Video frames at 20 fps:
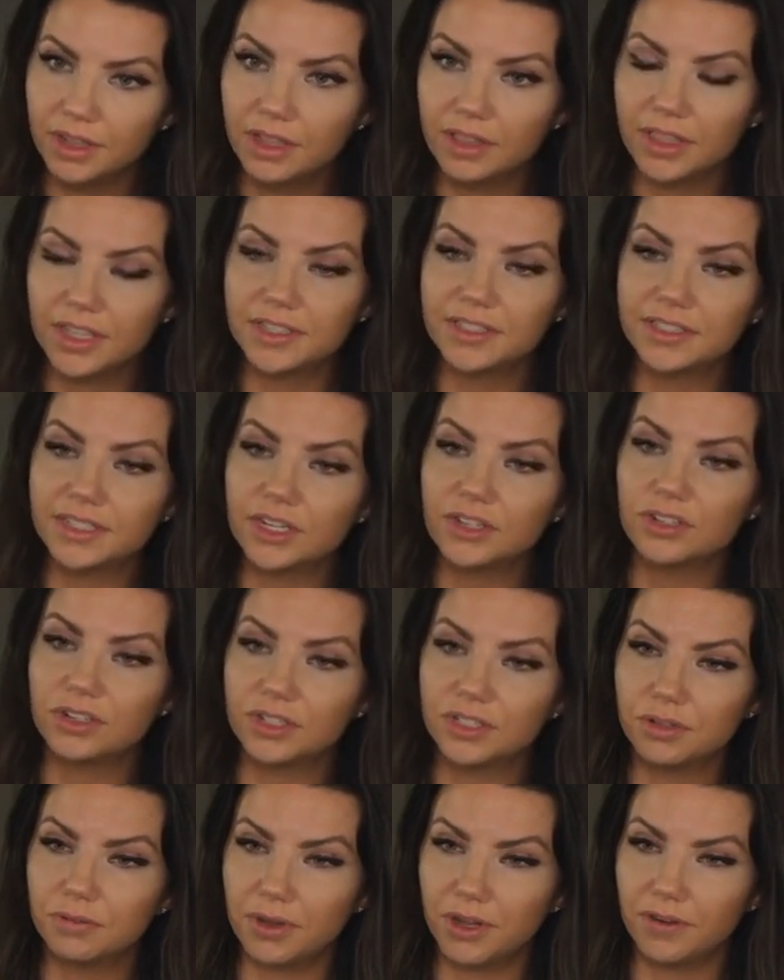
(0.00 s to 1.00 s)
Let's schedule it
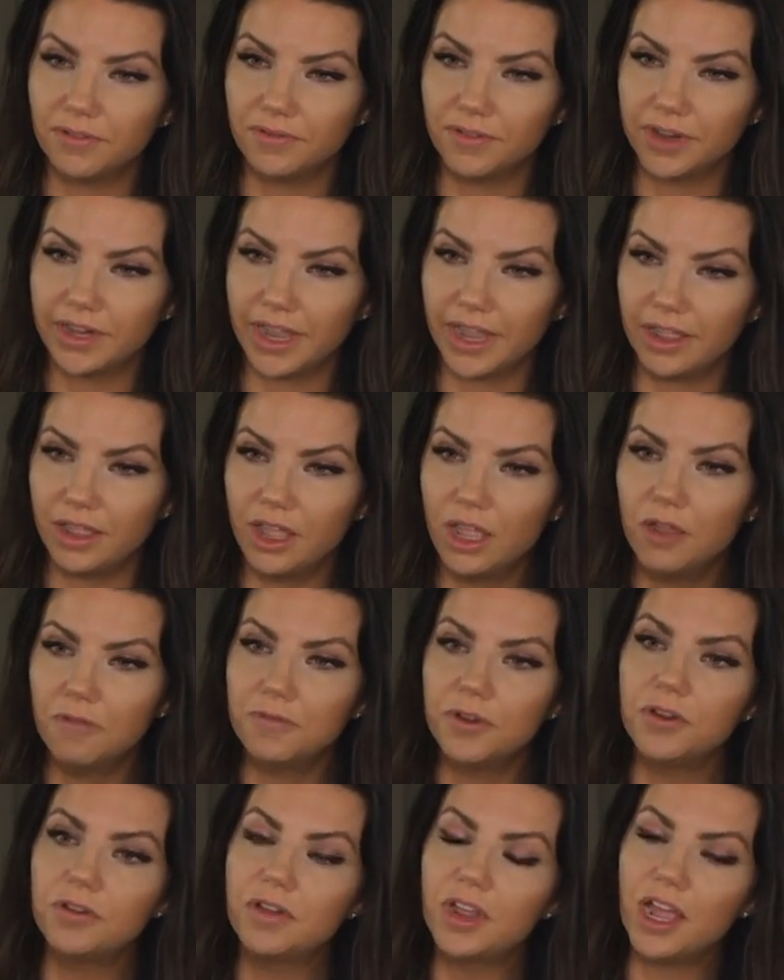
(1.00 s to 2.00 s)
so we don't forget.
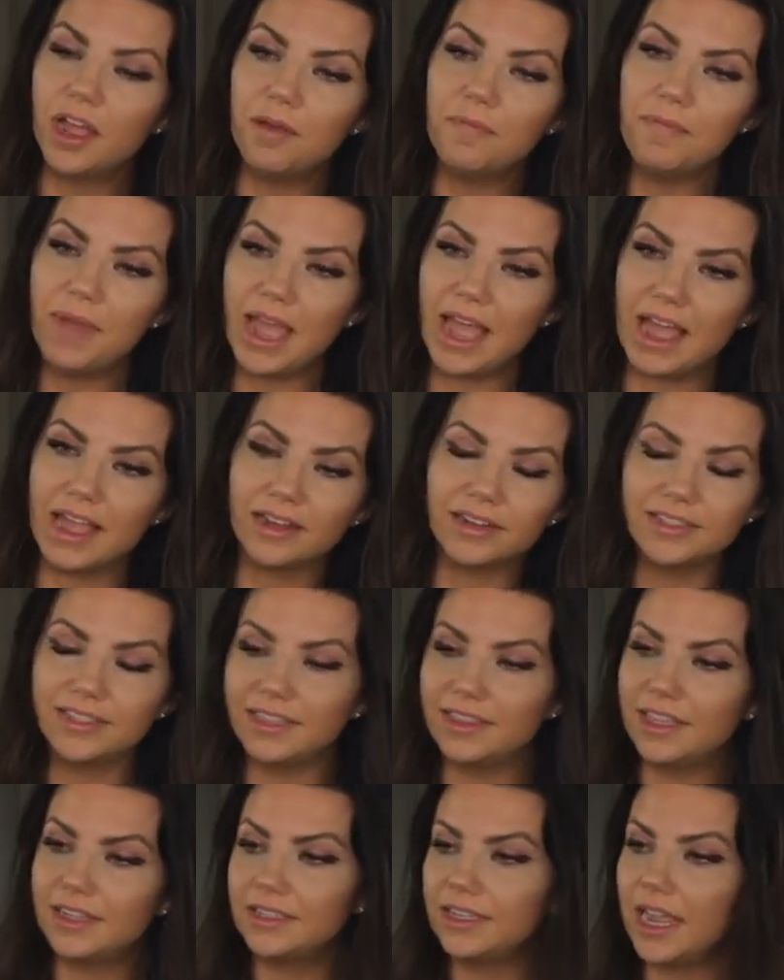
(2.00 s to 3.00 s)
When you come back,
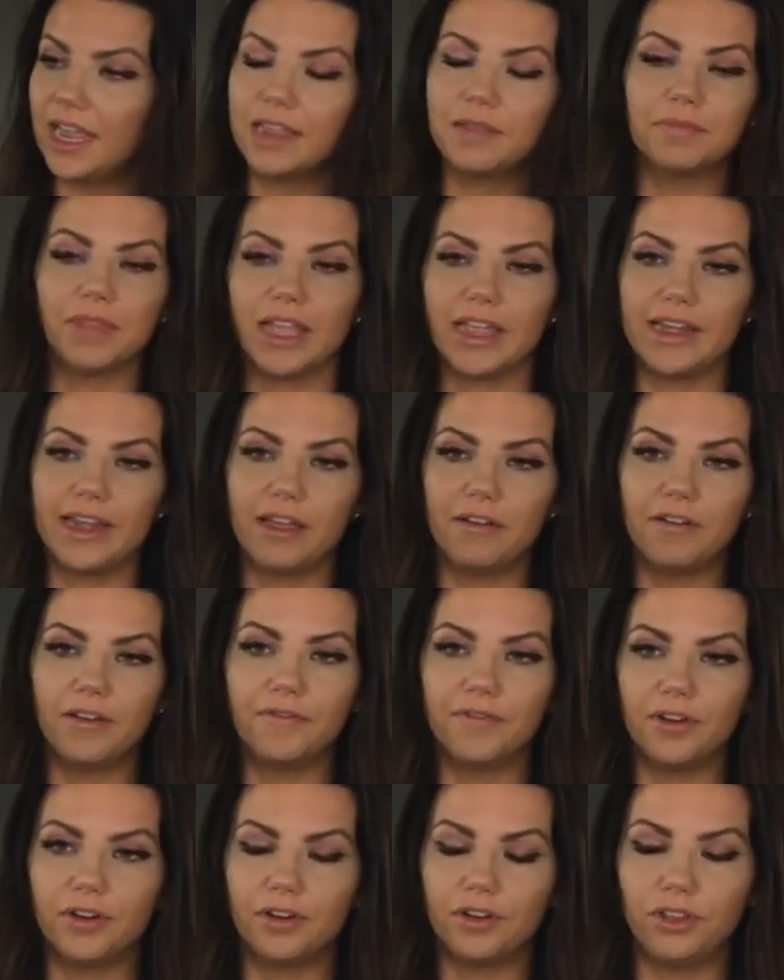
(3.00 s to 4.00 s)
set that timeline,
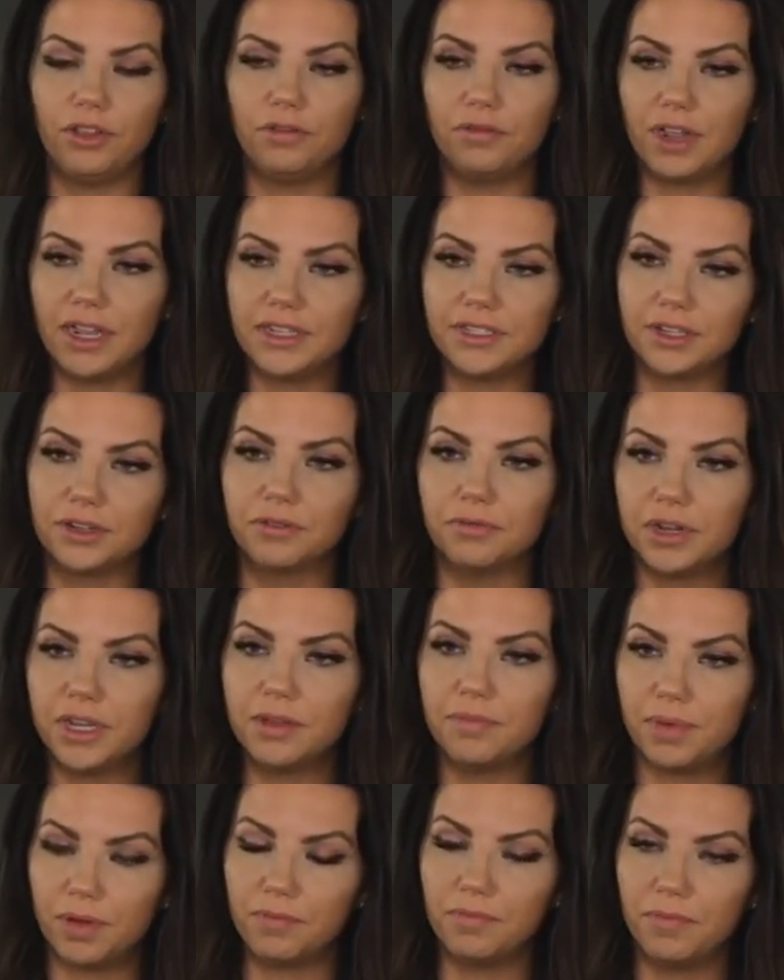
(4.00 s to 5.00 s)
however you guys agree
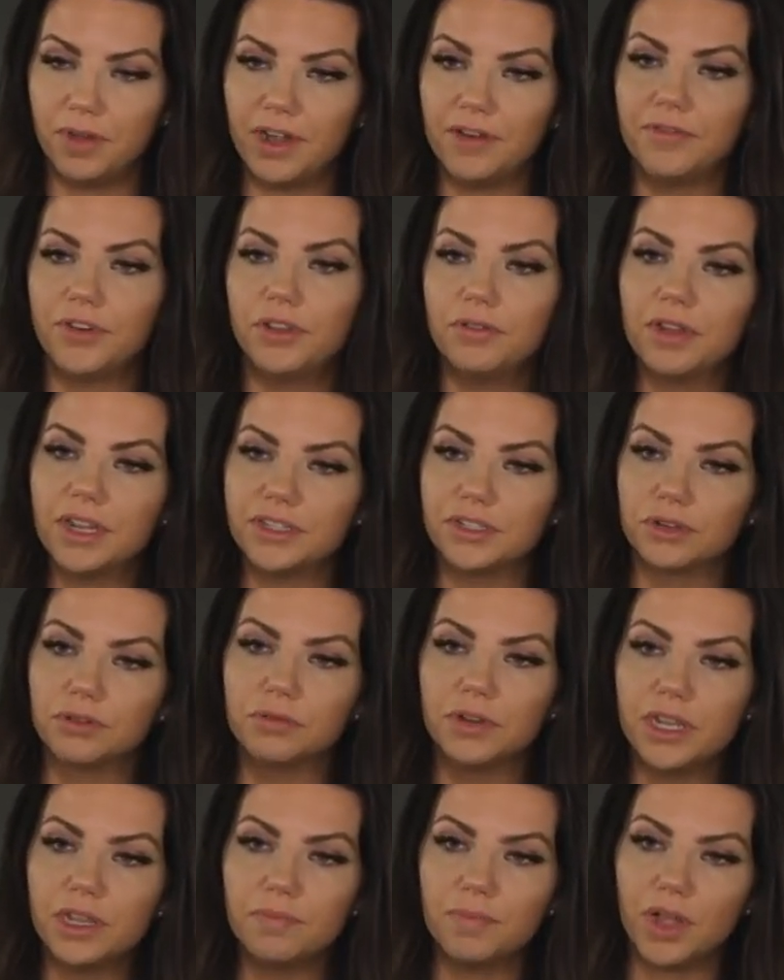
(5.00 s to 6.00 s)
upon, whatever you guys
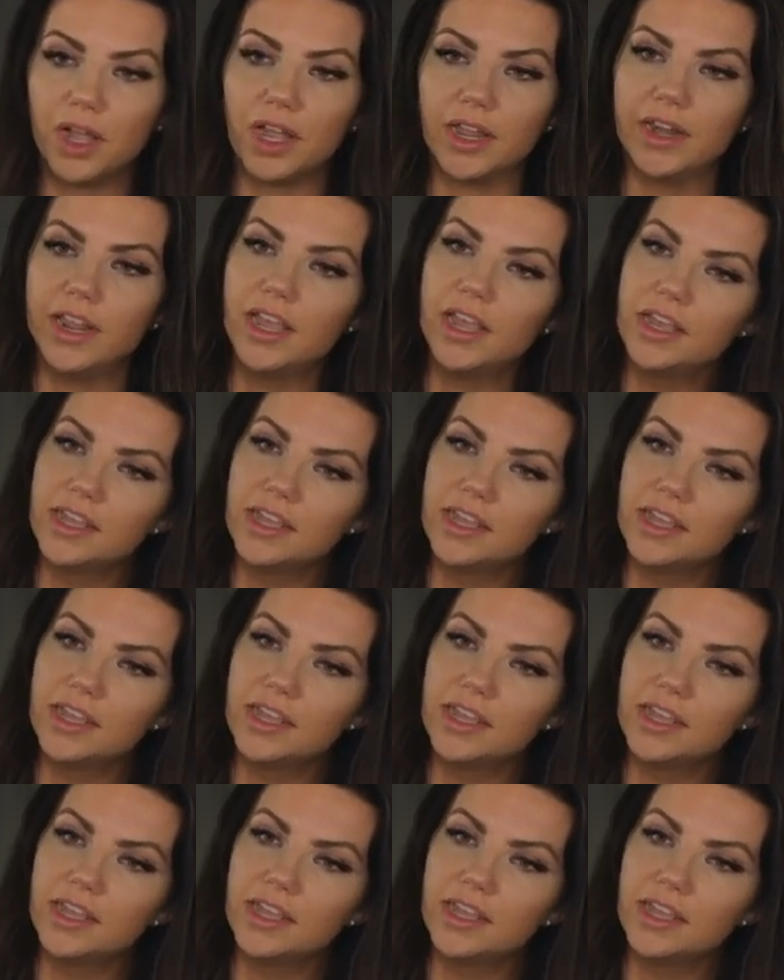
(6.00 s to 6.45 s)
agree upon,